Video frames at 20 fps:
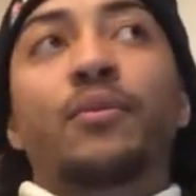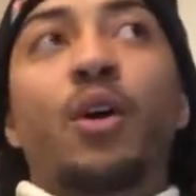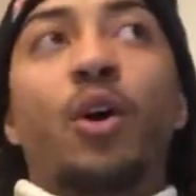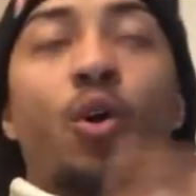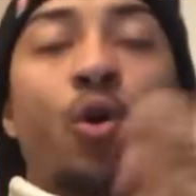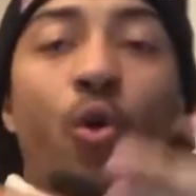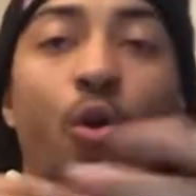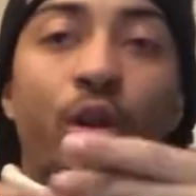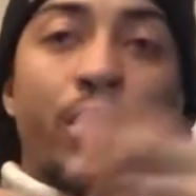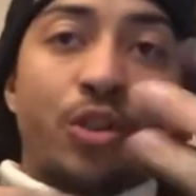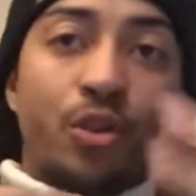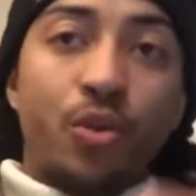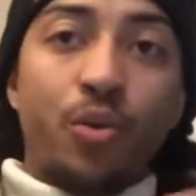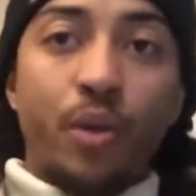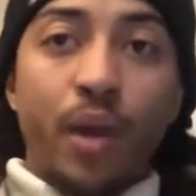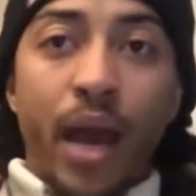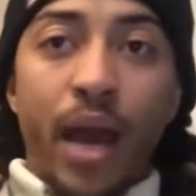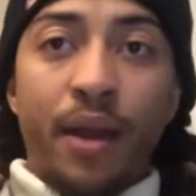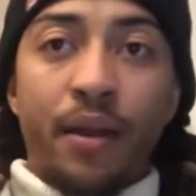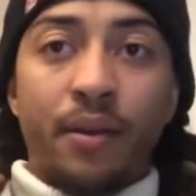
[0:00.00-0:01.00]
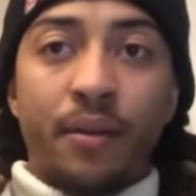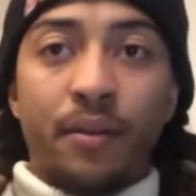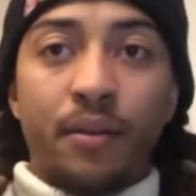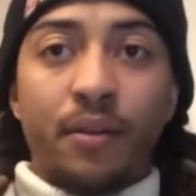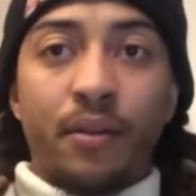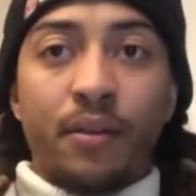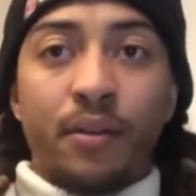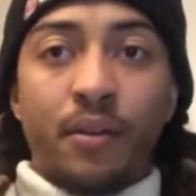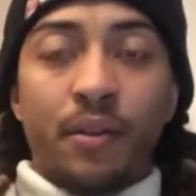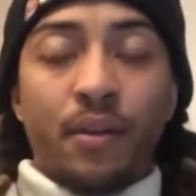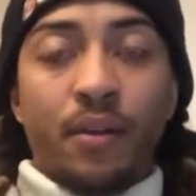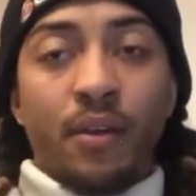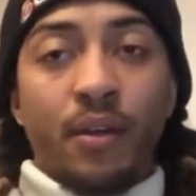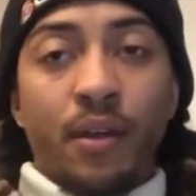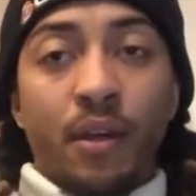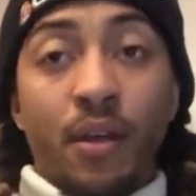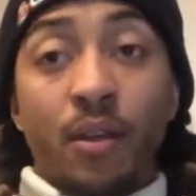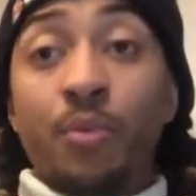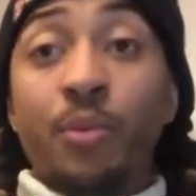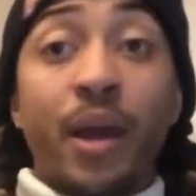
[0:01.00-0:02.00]
according to that.
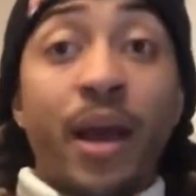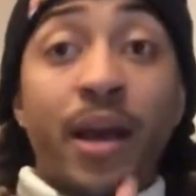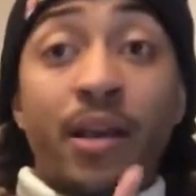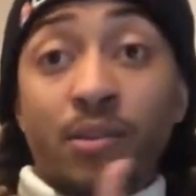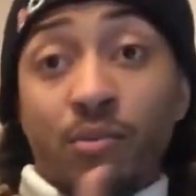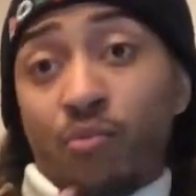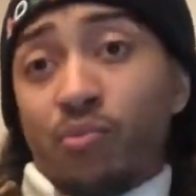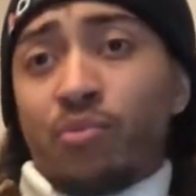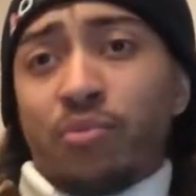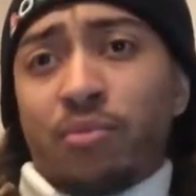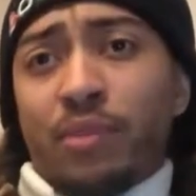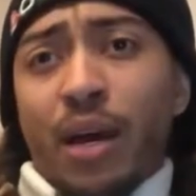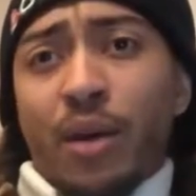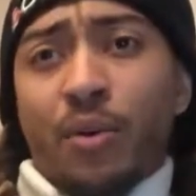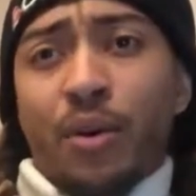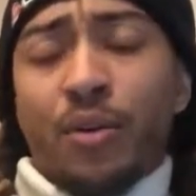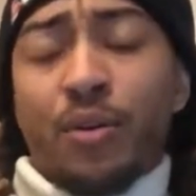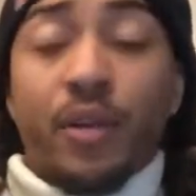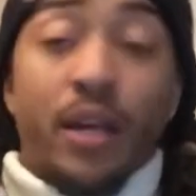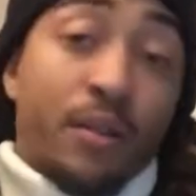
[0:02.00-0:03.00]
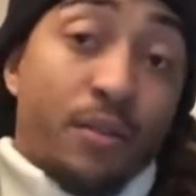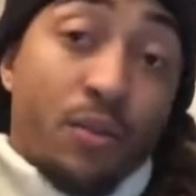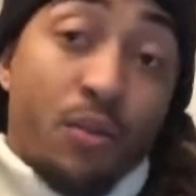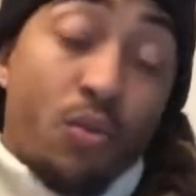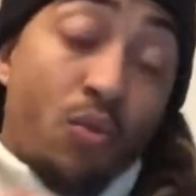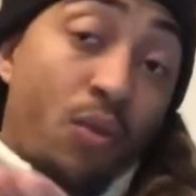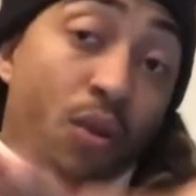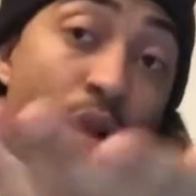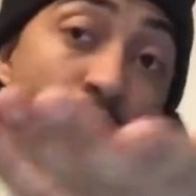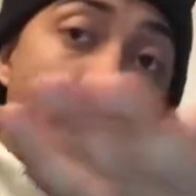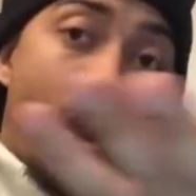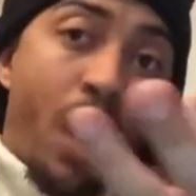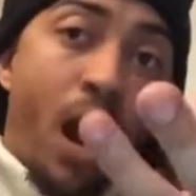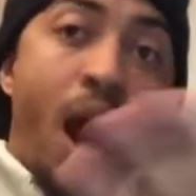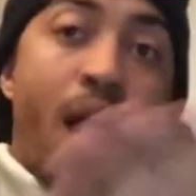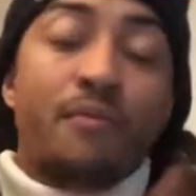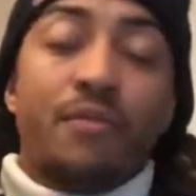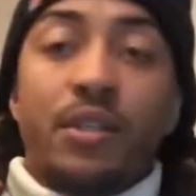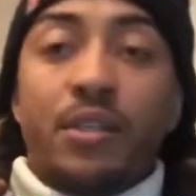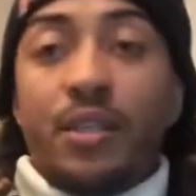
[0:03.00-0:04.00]
And you may ask me, well, how do I do that? So uh, an
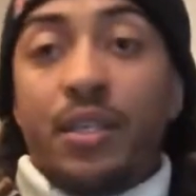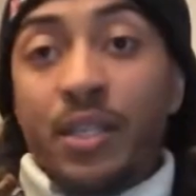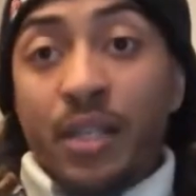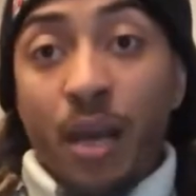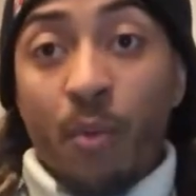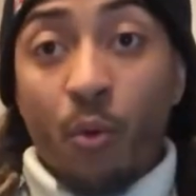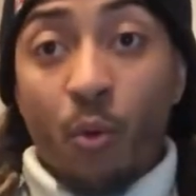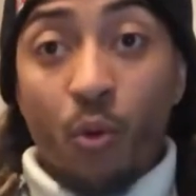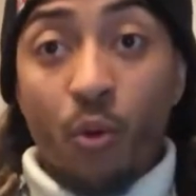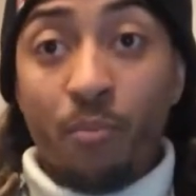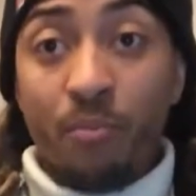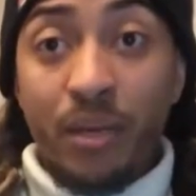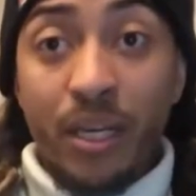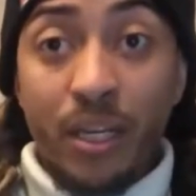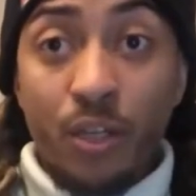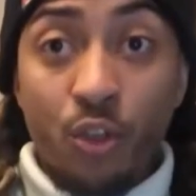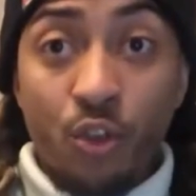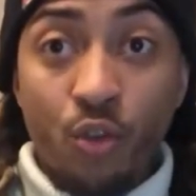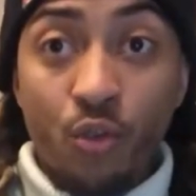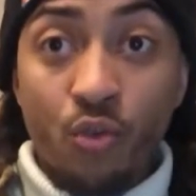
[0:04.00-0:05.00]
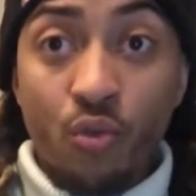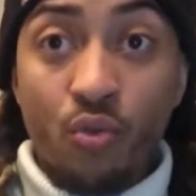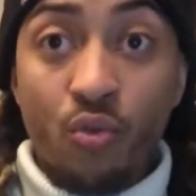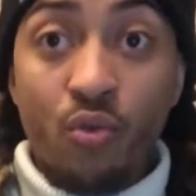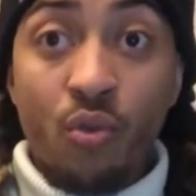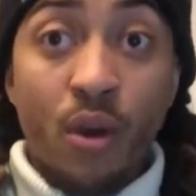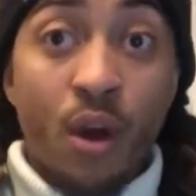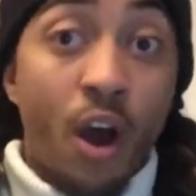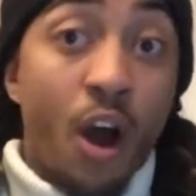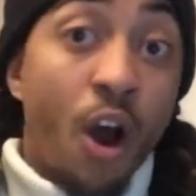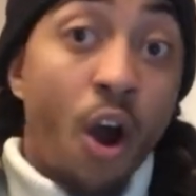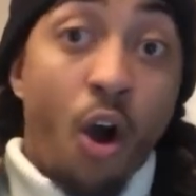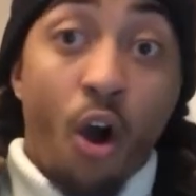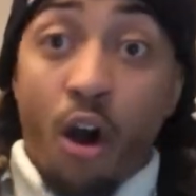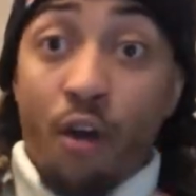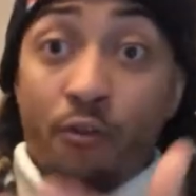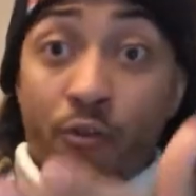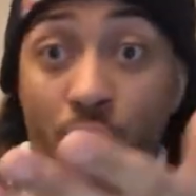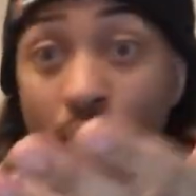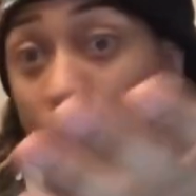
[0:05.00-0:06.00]
obvious example would be to
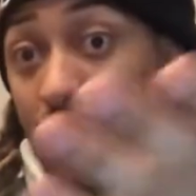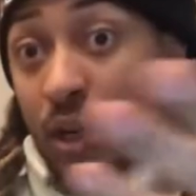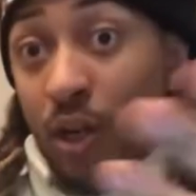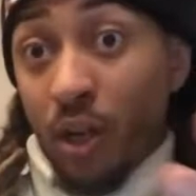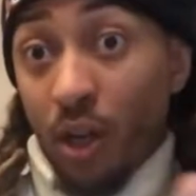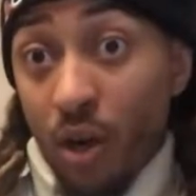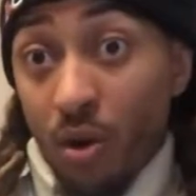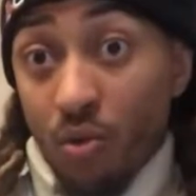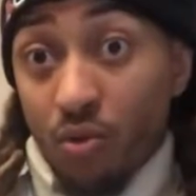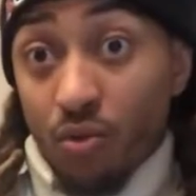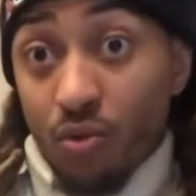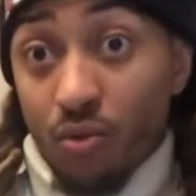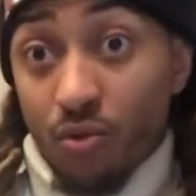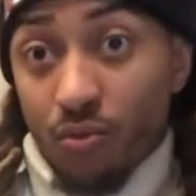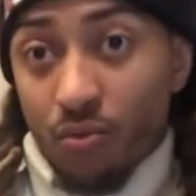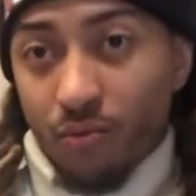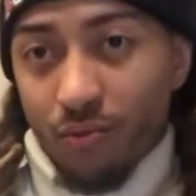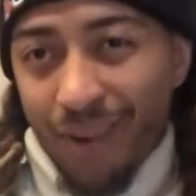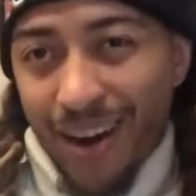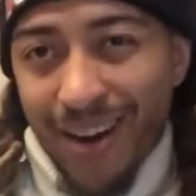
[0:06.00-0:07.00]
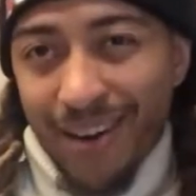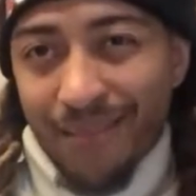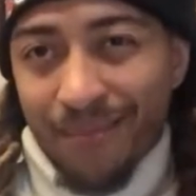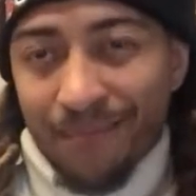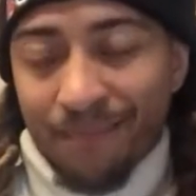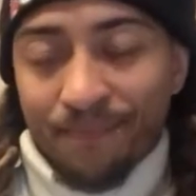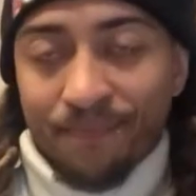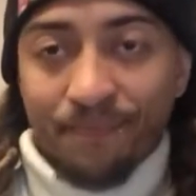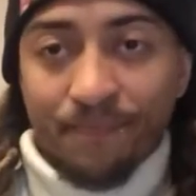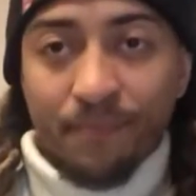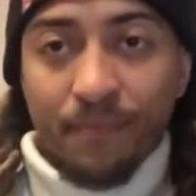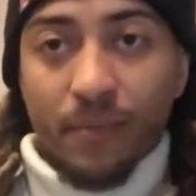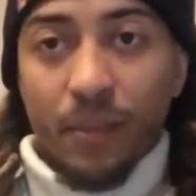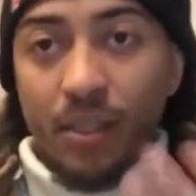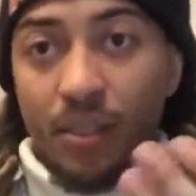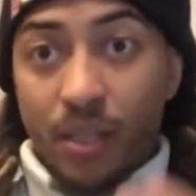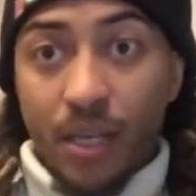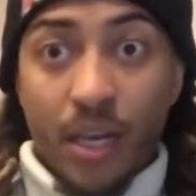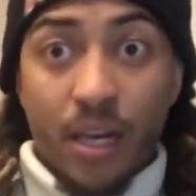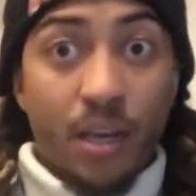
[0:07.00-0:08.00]
offer quick close, right?
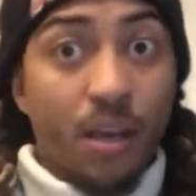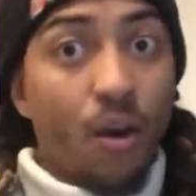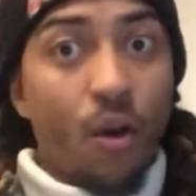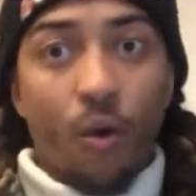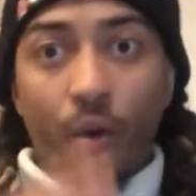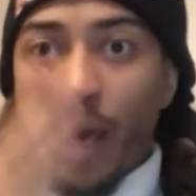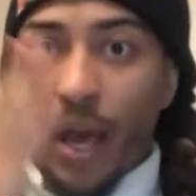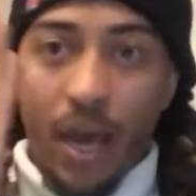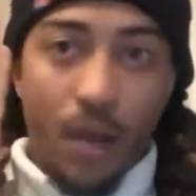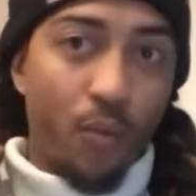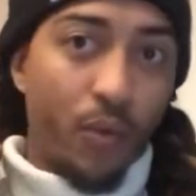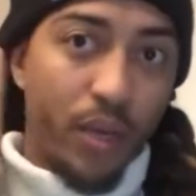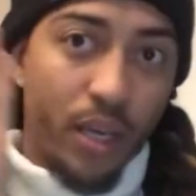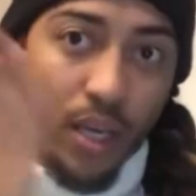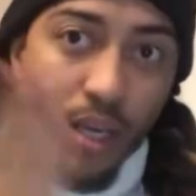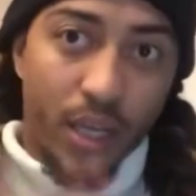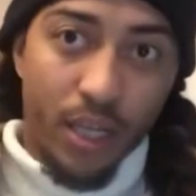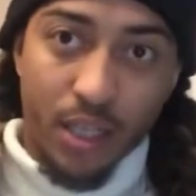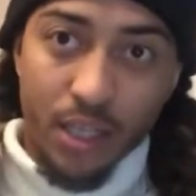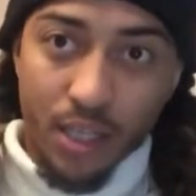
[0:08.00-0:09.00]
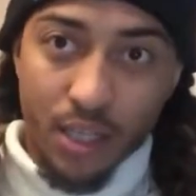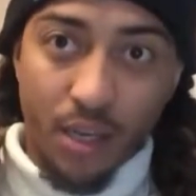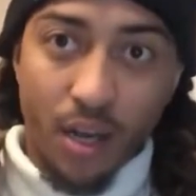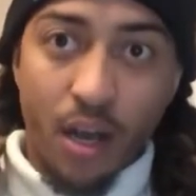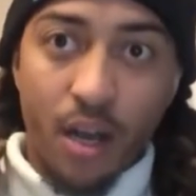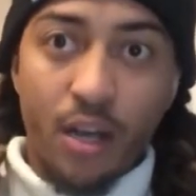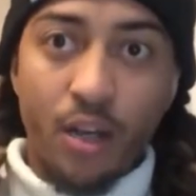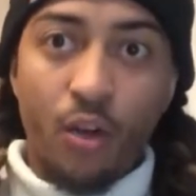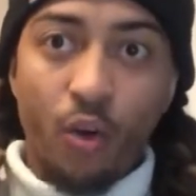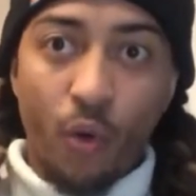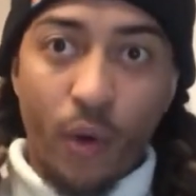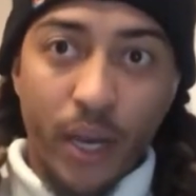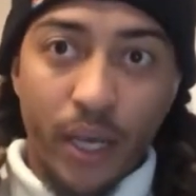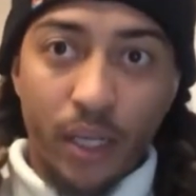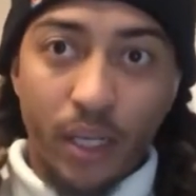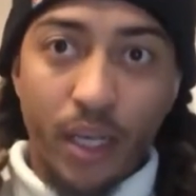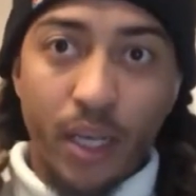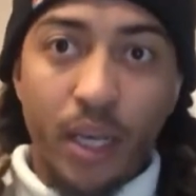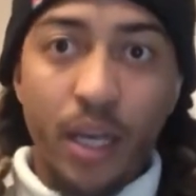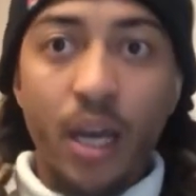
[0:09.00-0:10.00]
Say, okay, we can get this done
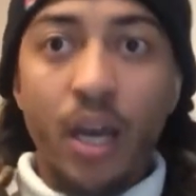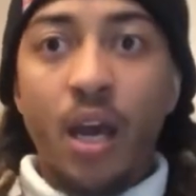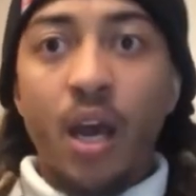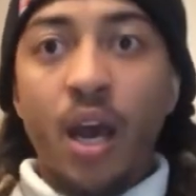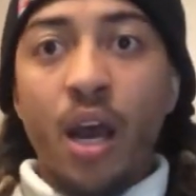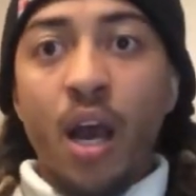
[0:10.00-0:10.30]
quickly.